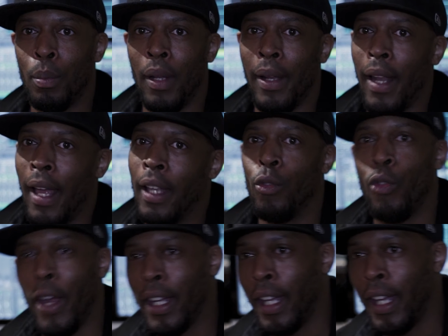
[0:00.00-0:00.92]
play like
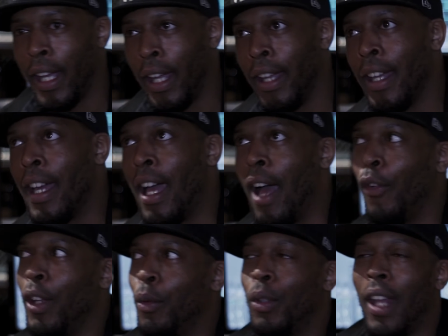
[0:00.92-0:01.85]
reggae. I
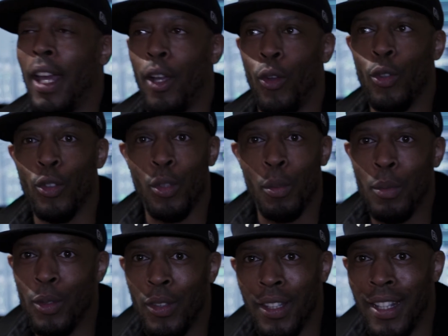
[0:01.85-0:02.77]
think there was like country
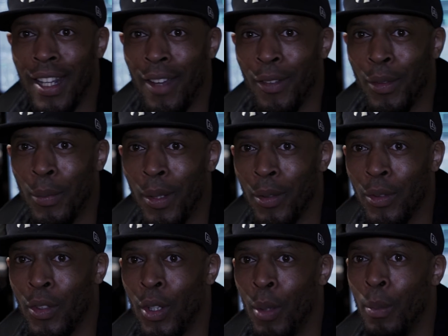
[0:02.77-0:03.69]
music there as well.
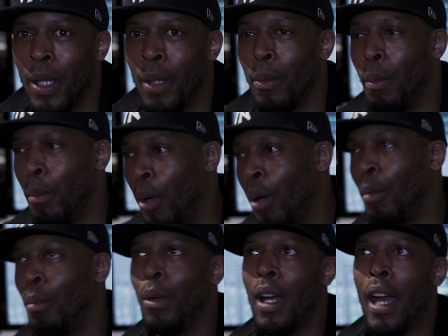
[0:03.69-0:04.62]
Do you know what I mean? My
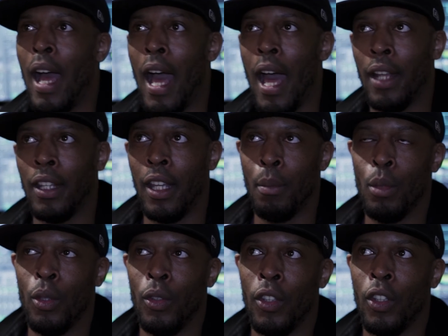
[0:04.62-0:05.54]
mum had her
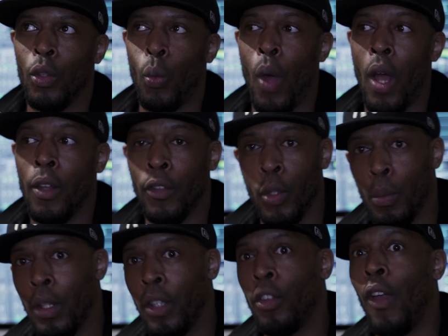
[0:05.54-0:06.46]
music as well, and some
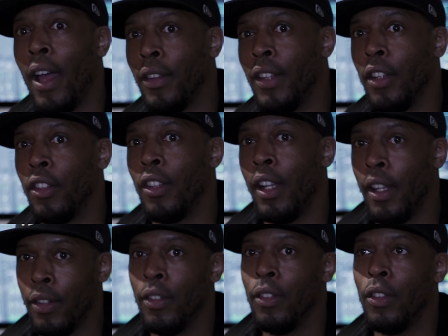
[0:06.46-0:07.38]
of the tracks that she
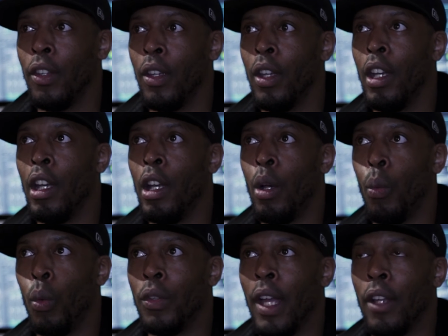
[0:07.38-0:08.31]
listened to
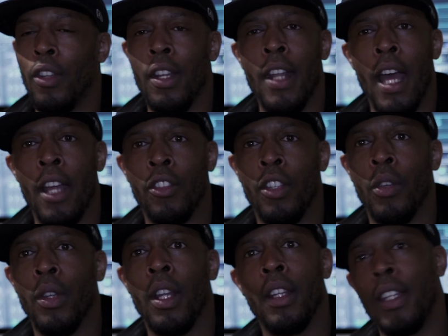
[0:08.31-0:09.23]
was actually
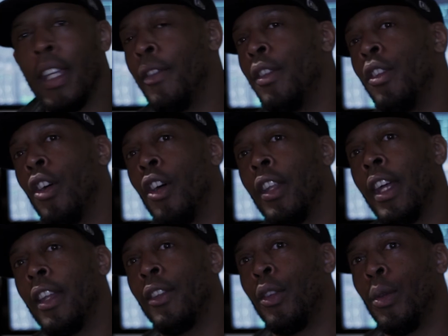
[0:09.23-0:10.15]
Nigerian. I didn't even know
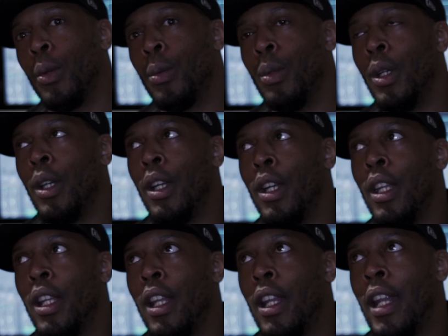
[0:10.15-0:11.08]
that until
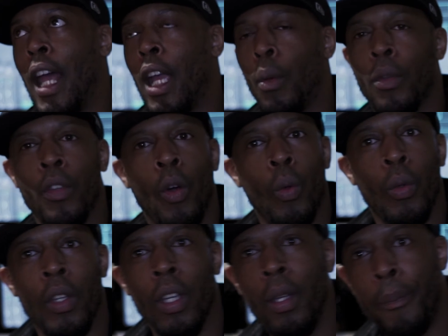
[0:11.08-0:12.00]
like I was
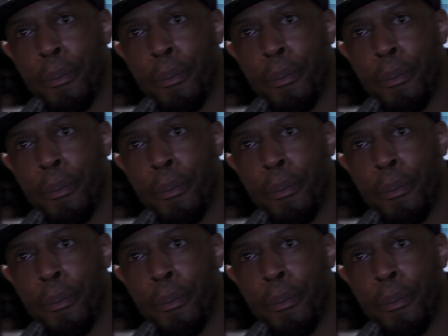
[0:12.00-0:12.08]
older.